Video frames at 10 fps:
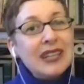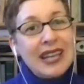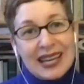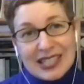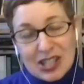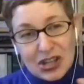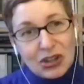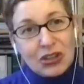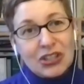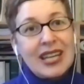has
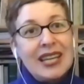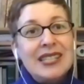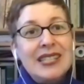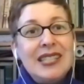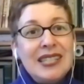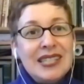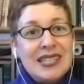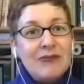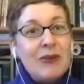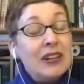looked at these
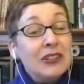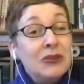value